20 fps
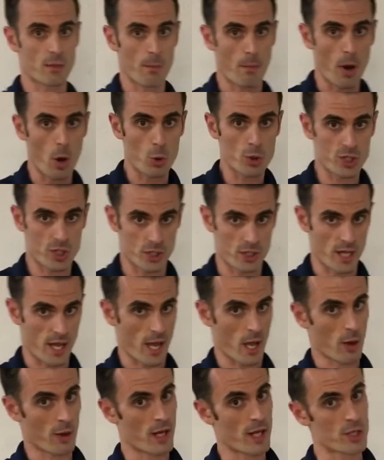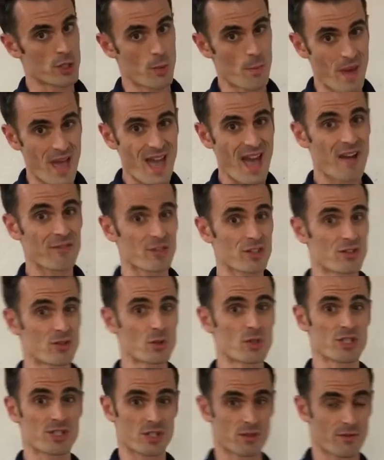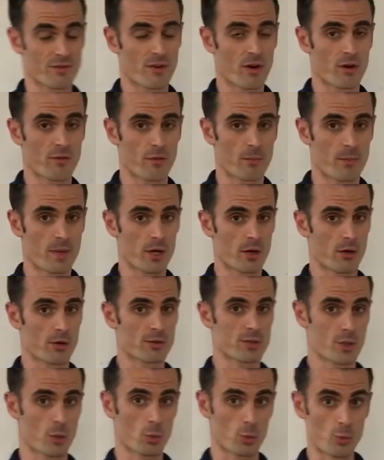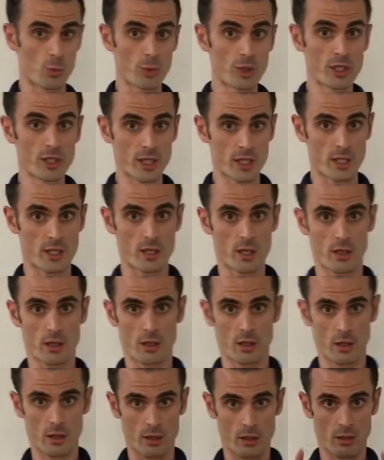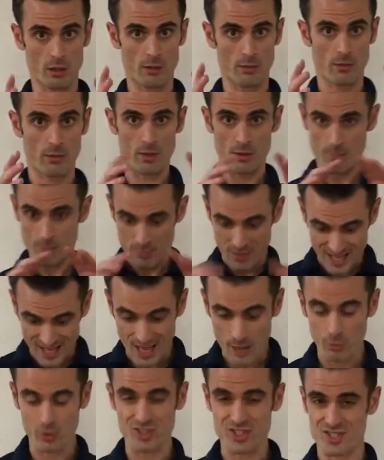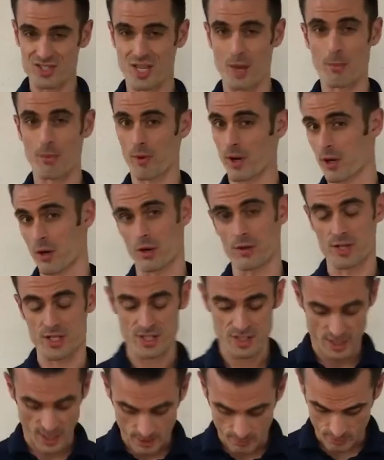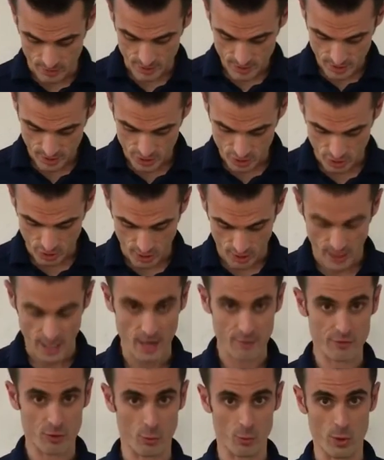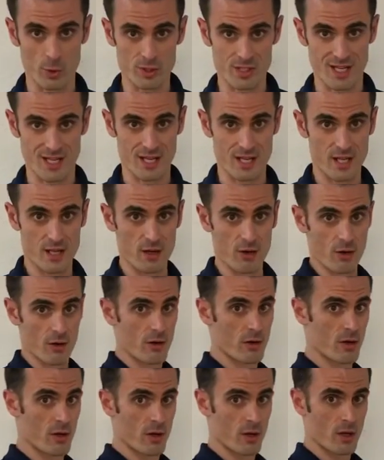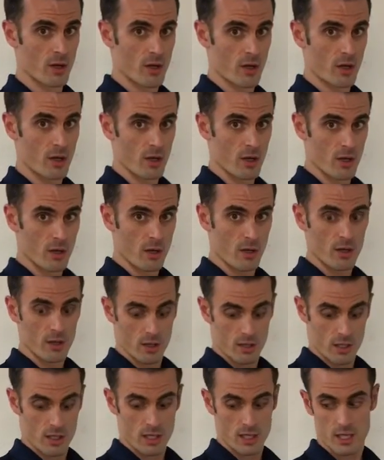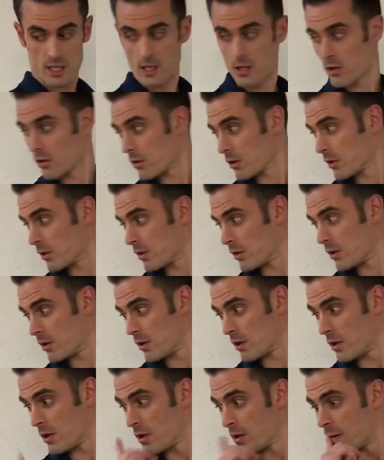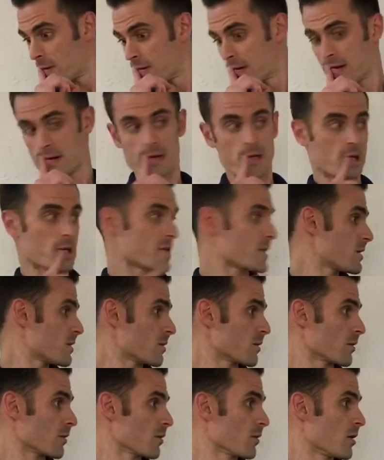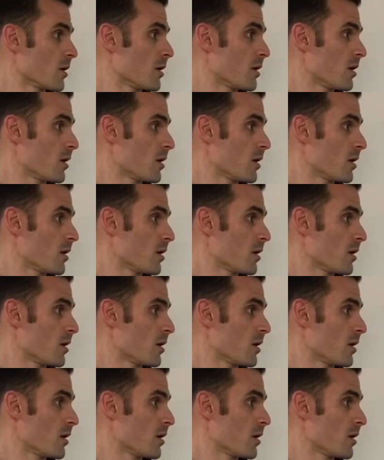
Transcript: the motion down, and you may have to do this in front of a mirror to really be able to separate all these segments, because you're gonna have to rotate here, here, and here,